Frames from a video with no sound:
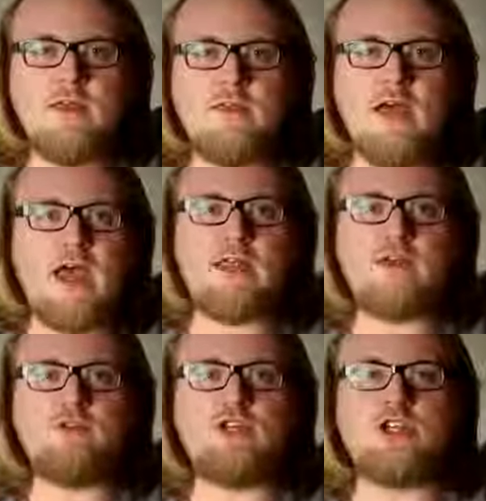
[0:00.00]
that
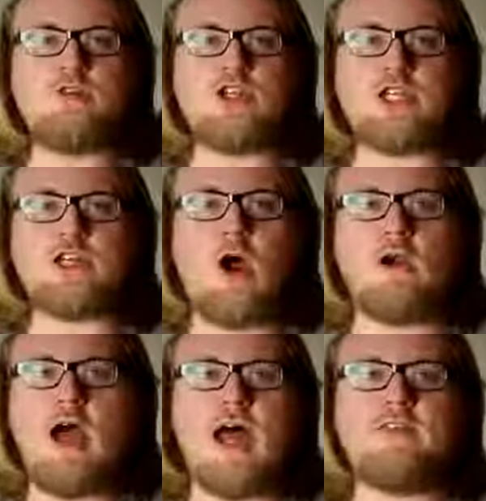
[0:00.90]
you you just are
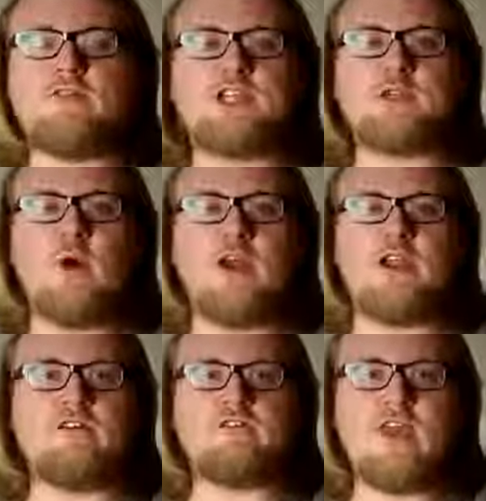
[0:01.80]
not even smart
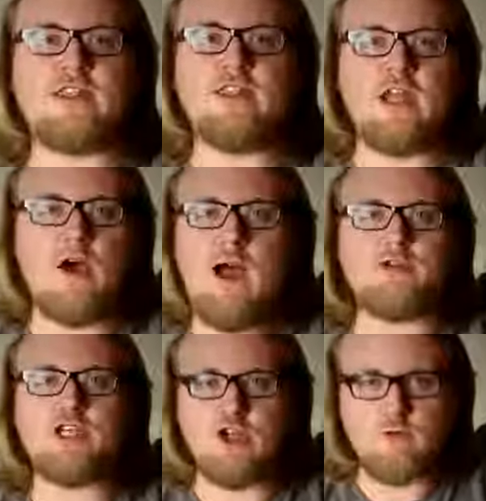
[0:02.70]
enough yet to know how
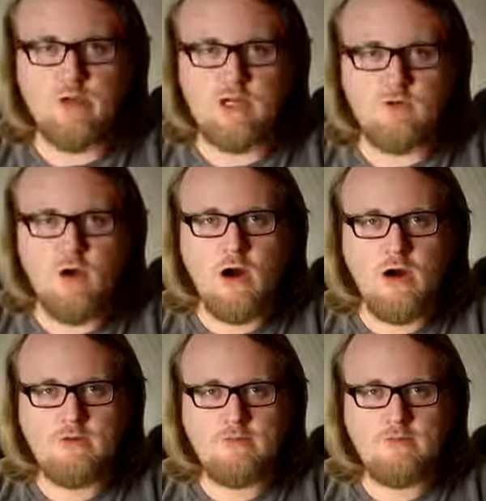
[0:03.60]
stupid you are.